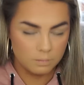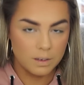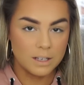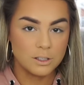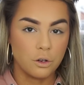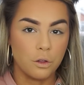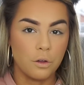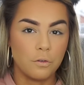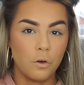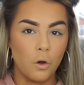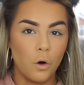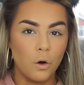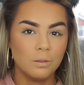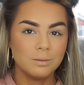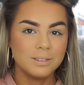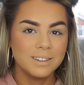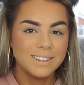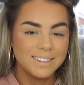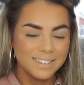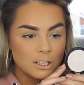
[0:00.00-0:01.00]
is on the
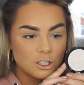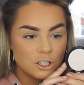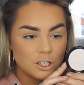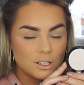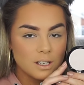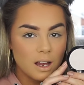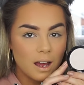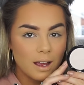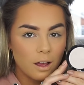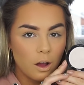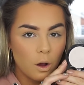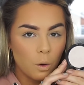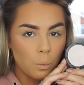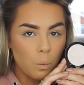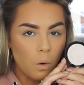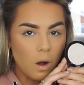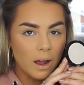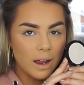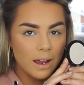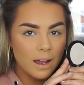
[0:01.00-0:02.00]
floor. It's just like a
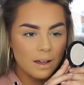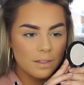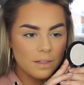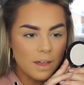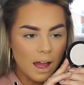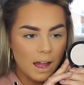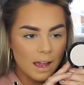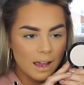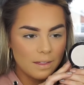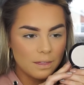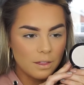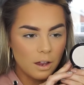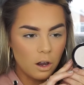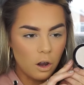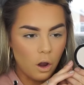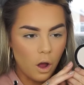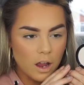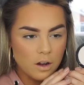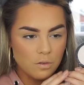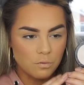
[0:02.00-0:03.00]
white that in the
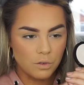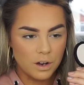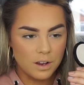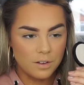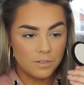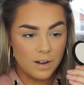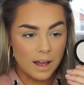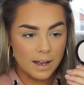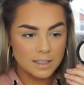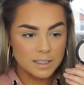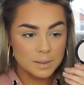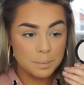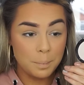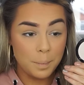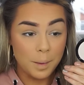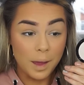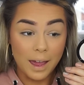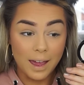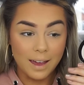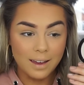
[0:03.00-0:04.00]
light reflects
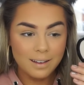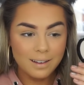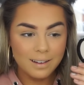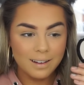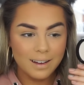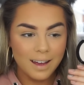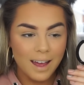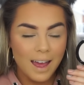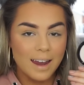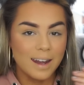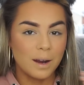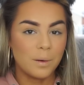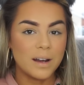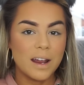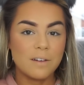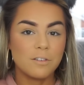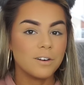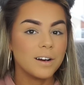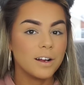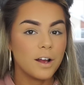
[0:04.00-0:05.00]
pink. Now I
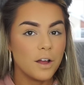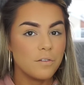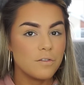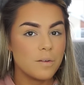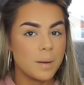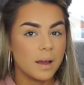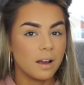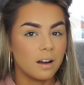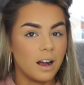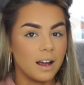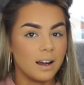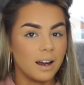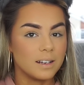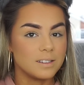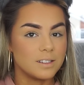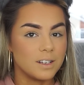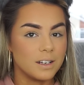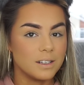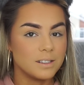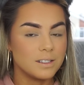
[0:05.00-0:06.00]
never really go for pink
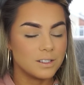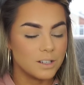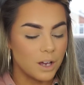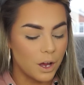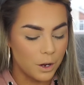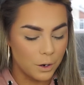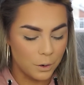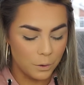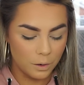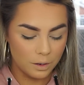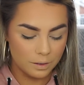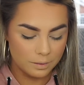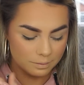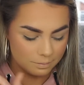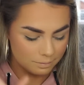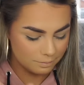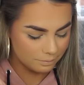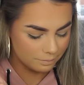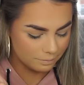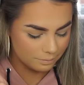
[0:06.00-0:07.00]
highlighters, so
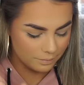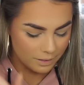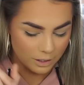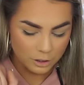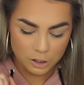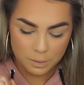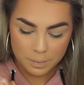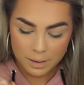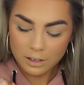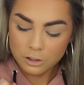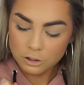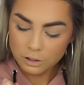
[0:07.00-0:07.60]
this should be